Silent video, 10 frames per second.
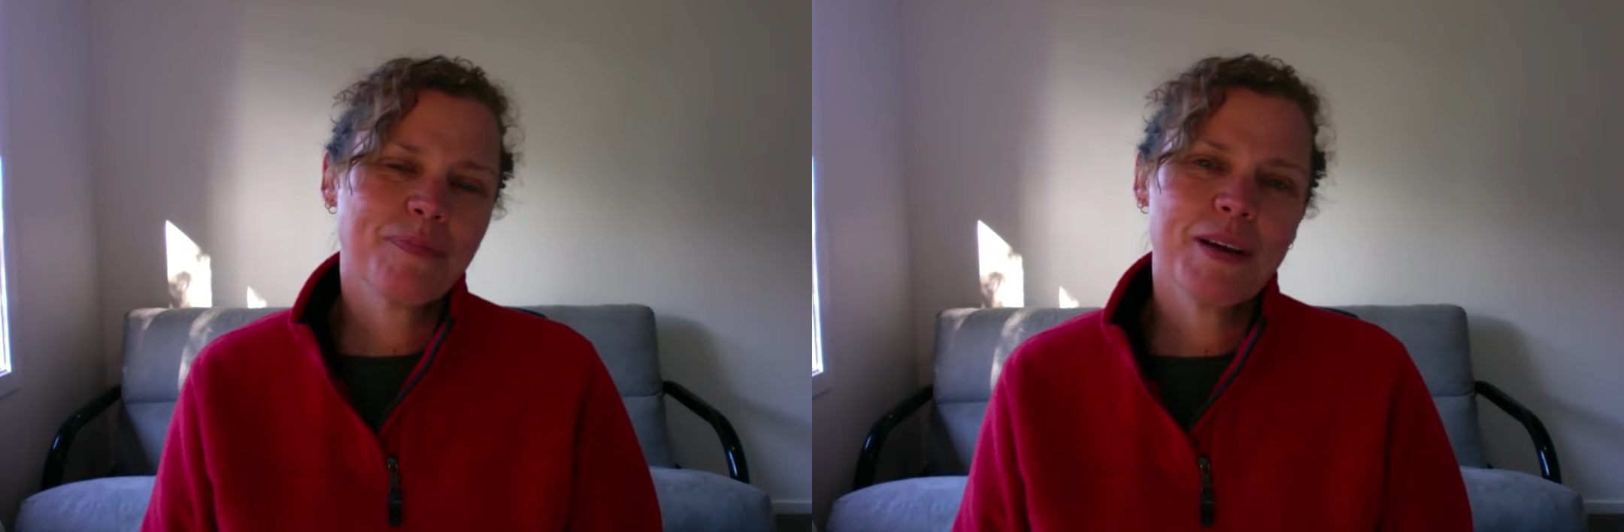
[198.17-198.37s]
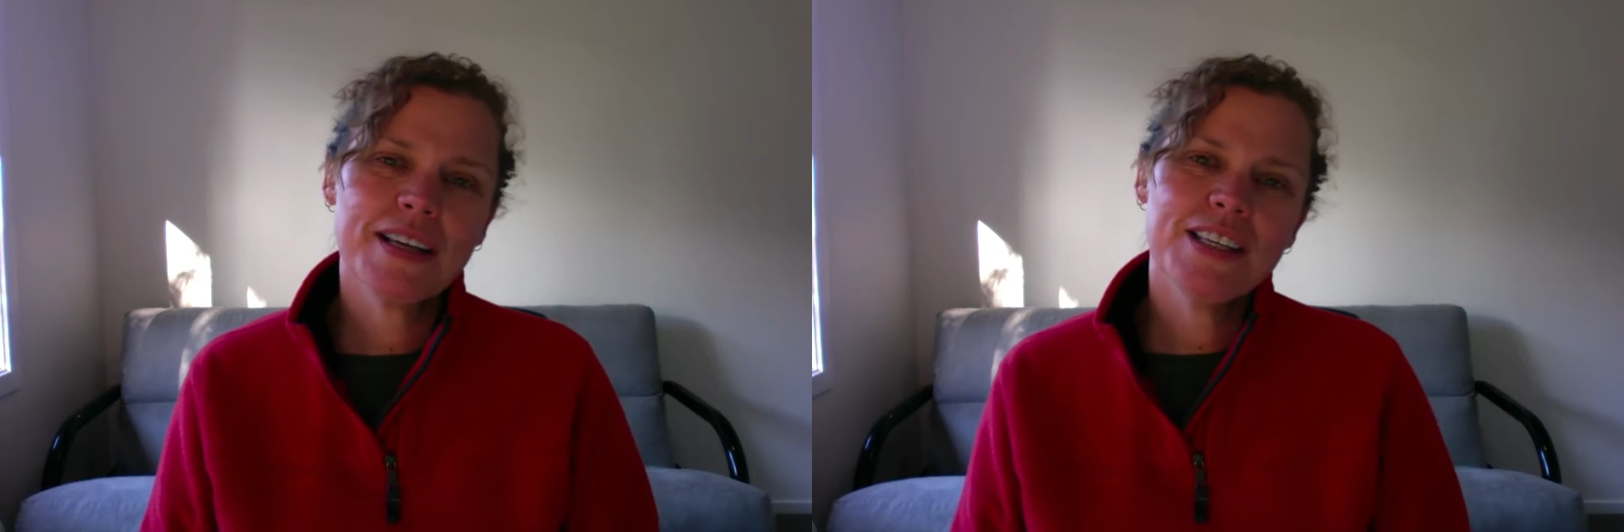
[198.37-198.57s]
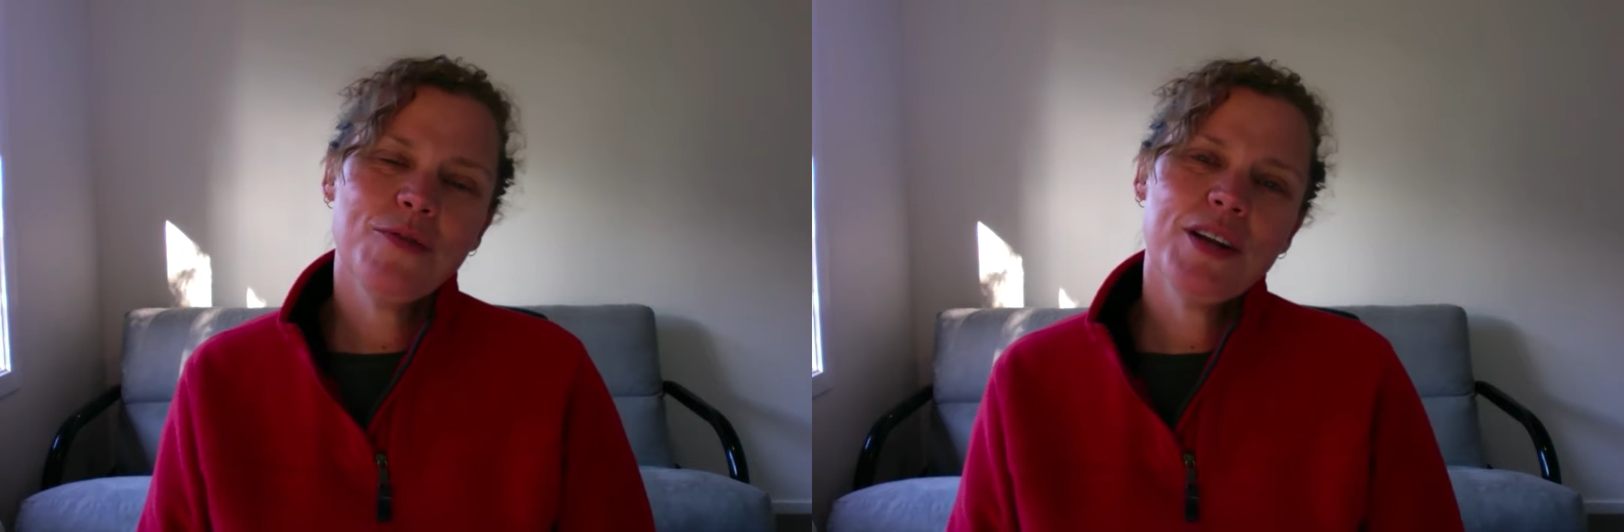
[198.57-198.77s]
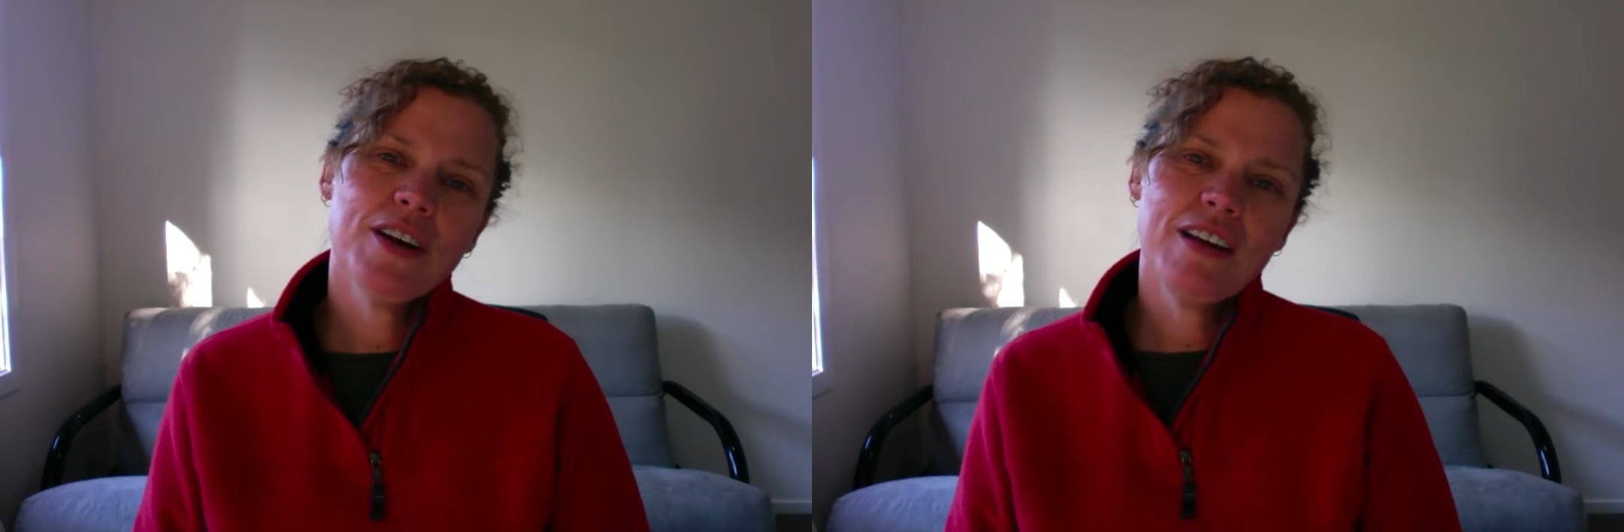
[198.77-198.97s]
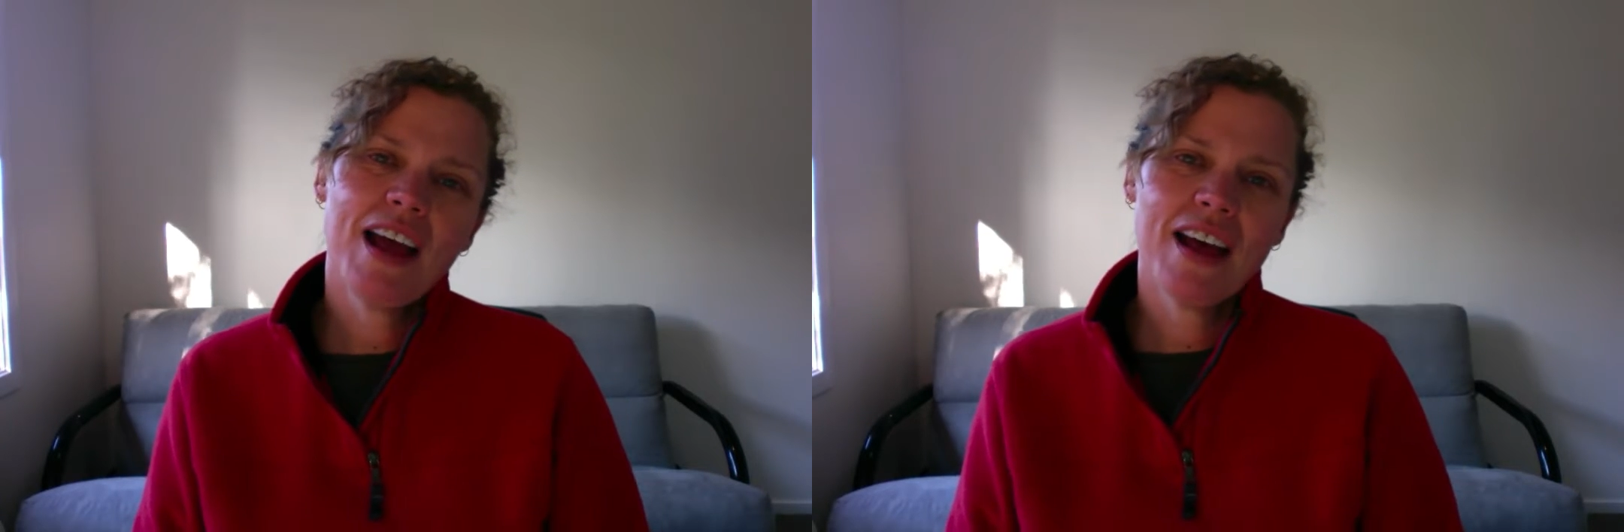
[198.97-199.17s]
because if we
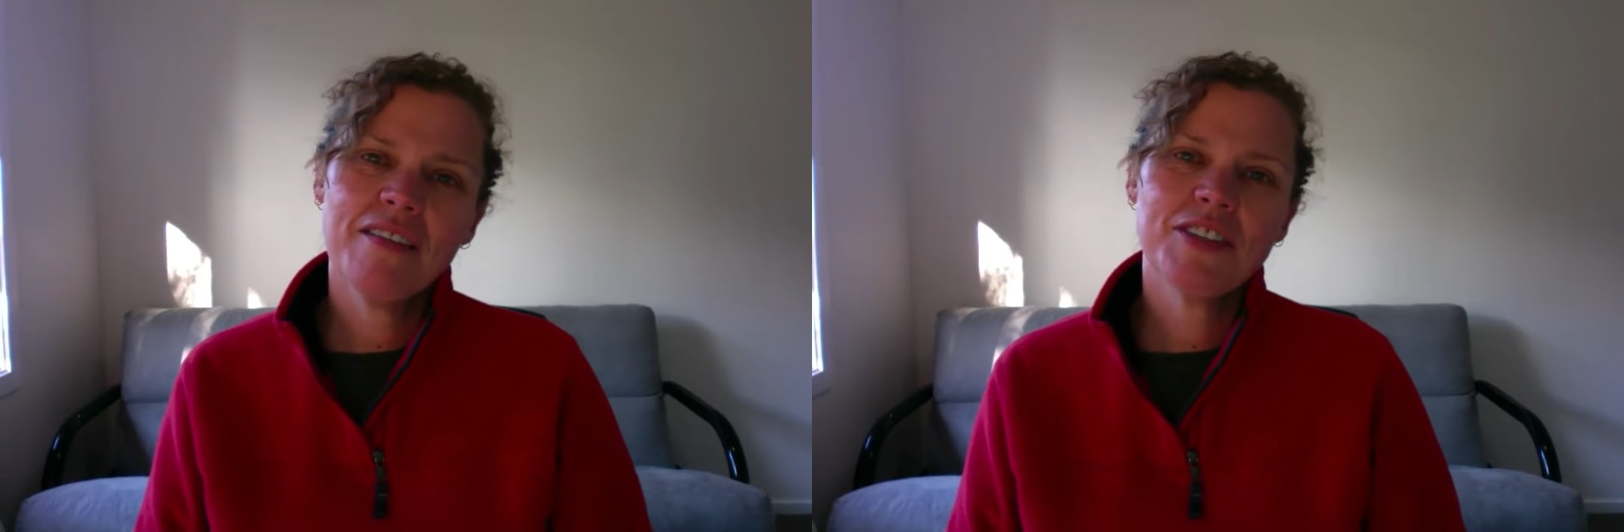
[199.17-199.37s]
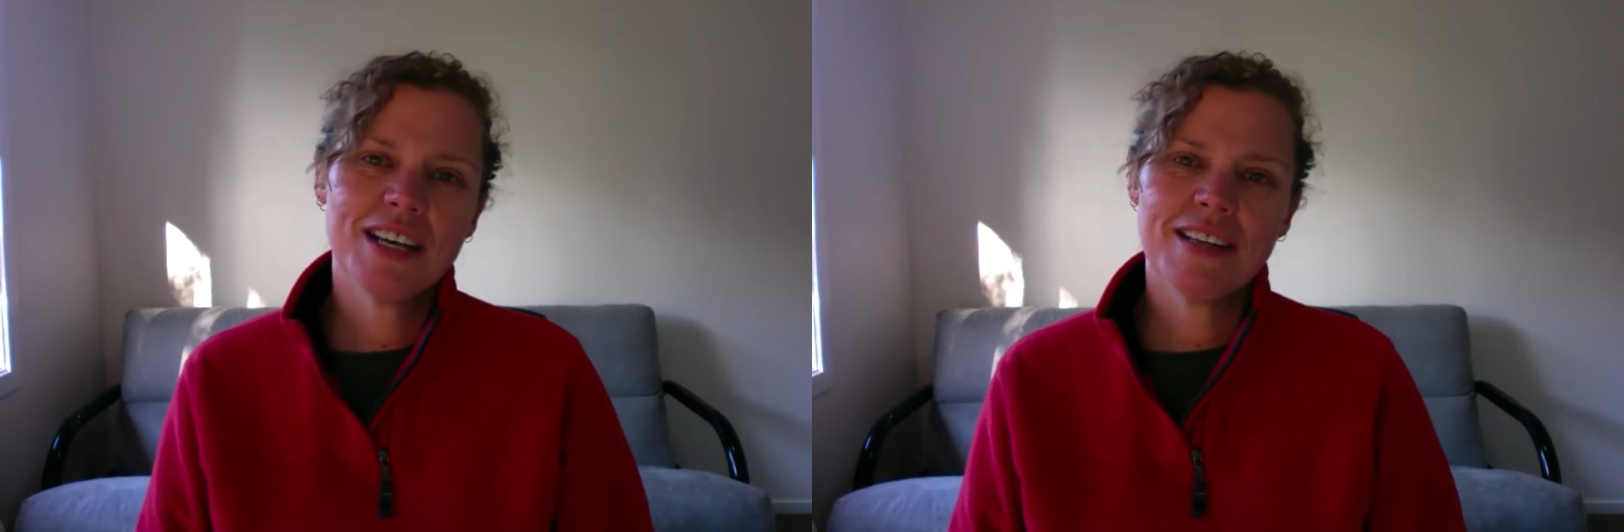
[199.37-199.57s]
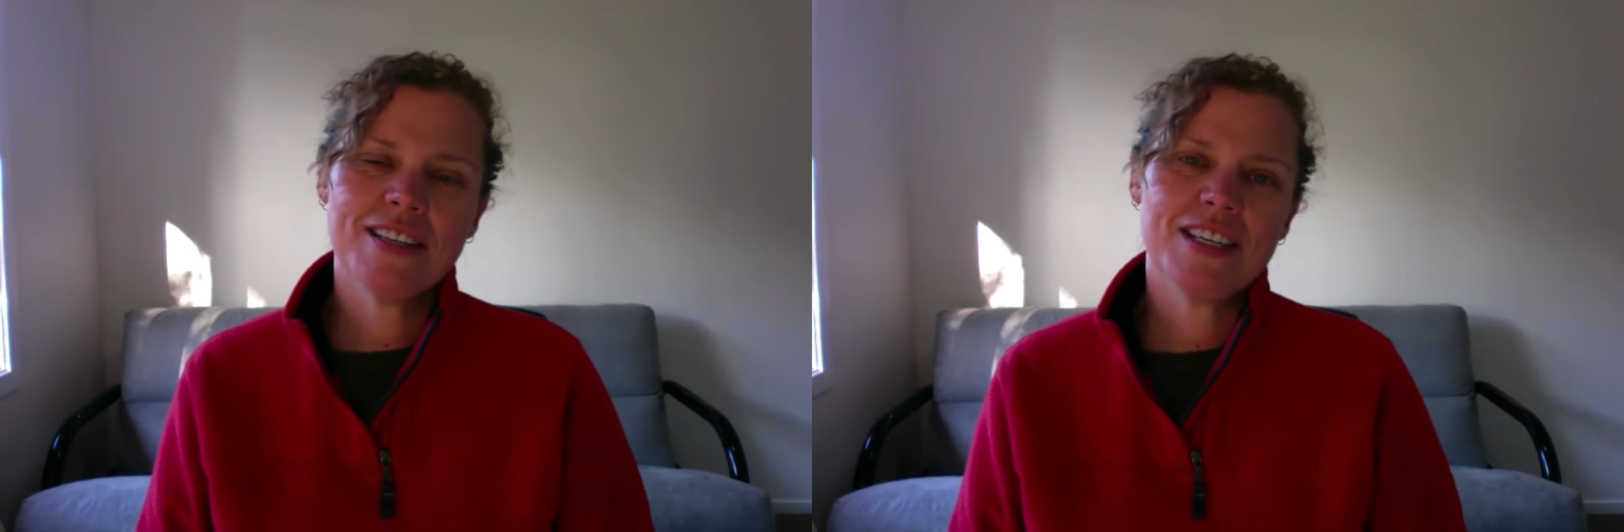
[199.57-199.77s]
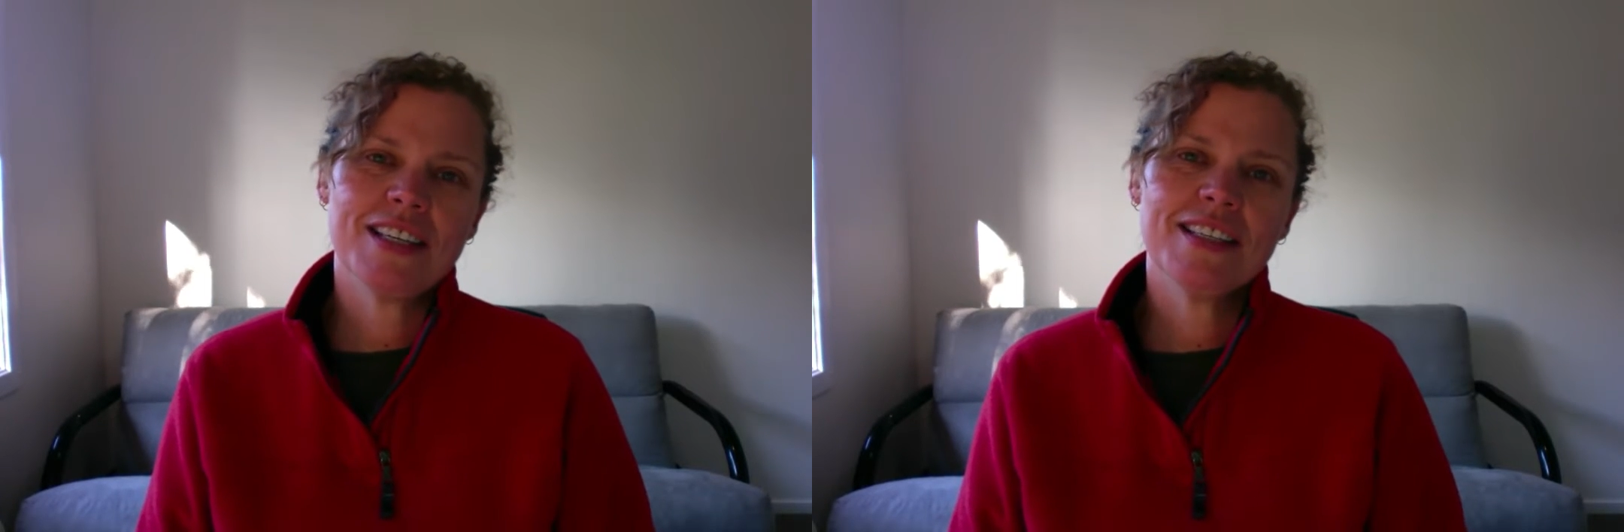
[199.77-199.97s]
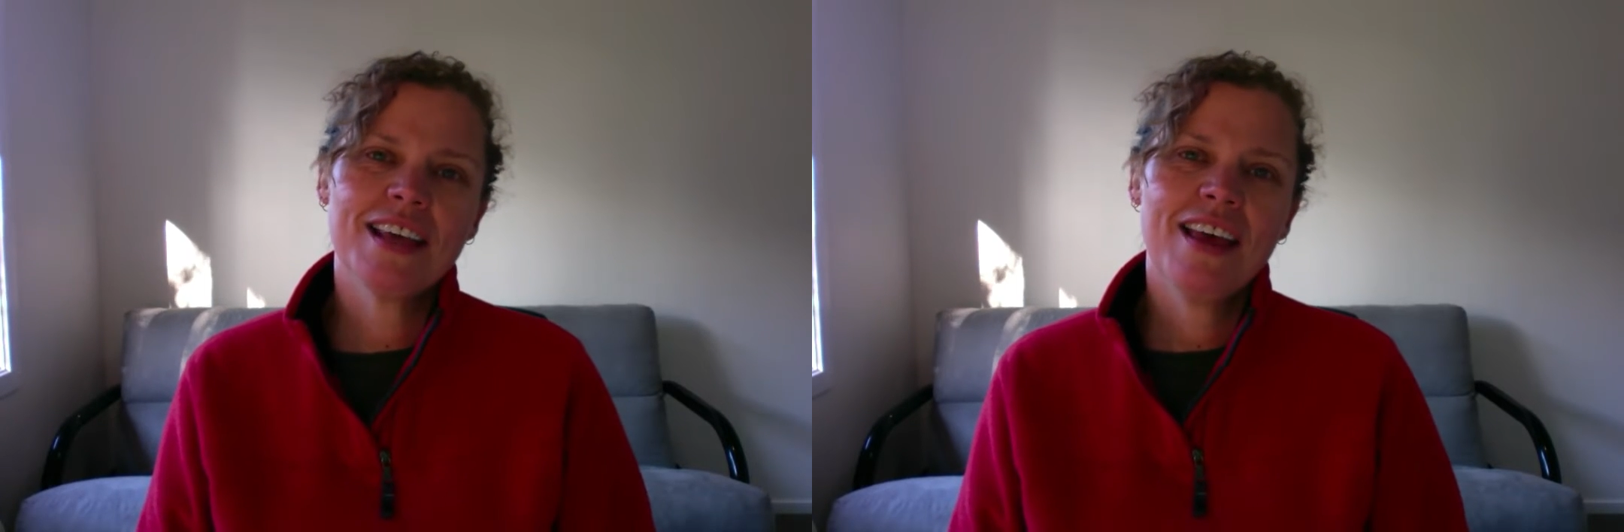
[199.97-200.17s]
don't have
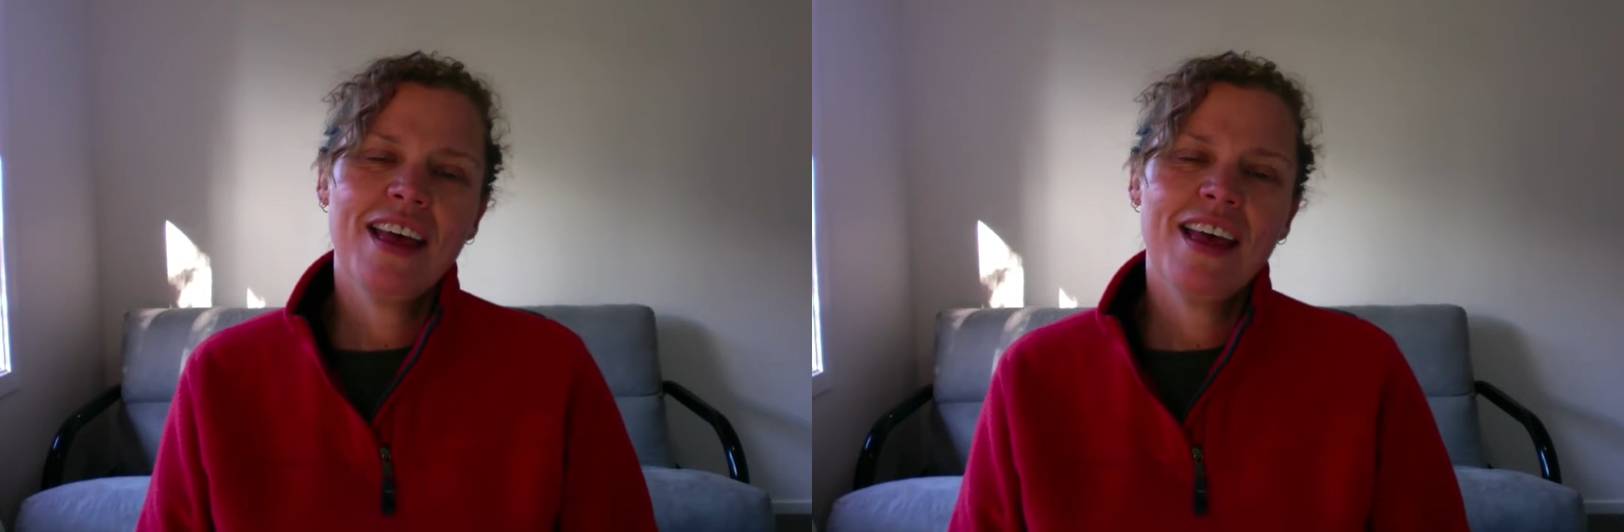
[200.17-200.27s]
challenges,